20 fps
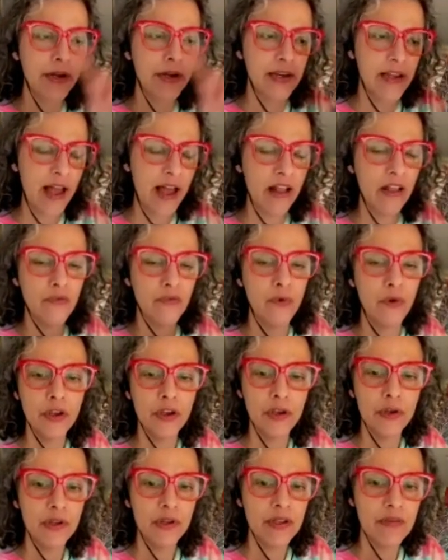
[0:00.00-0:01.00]
in
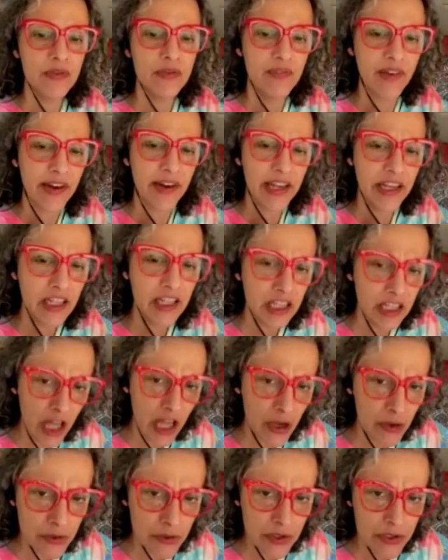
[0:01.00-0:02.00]
California who lives very
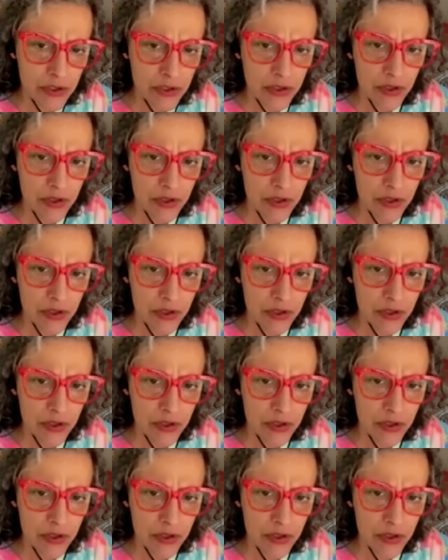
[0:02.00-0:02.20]
close